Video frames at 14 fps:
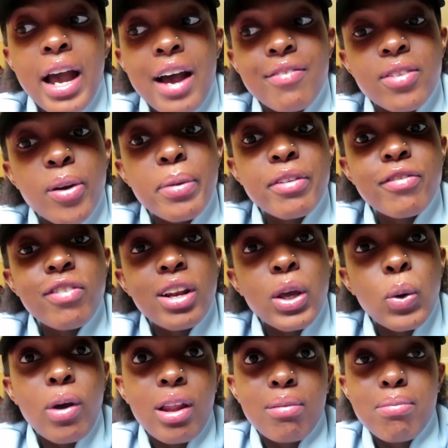I've not been
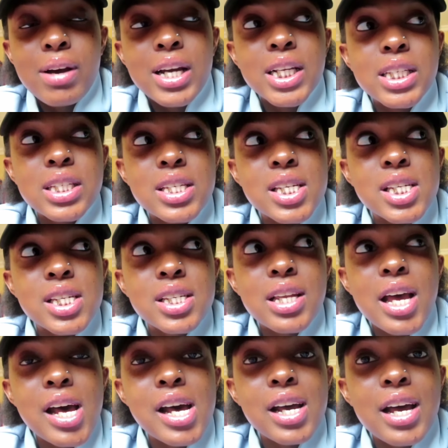feeling well, but
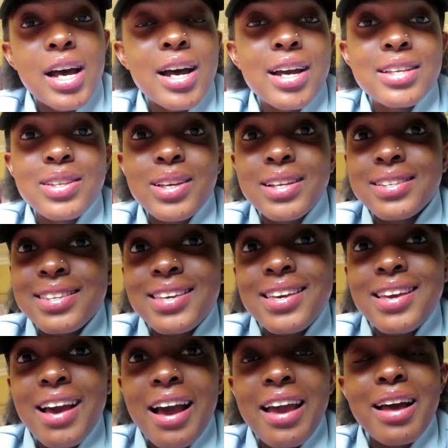as you can
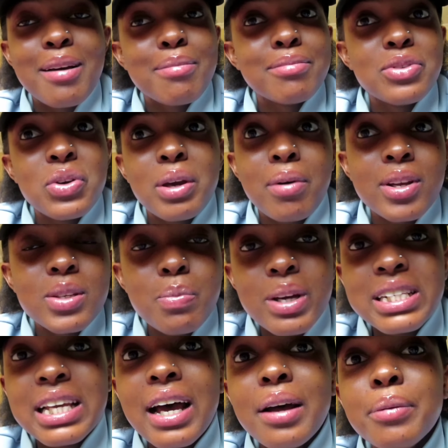see, I am doing much
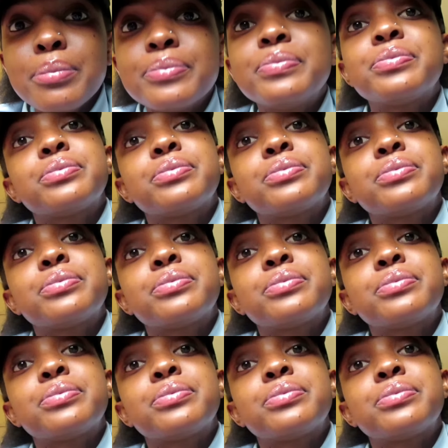better,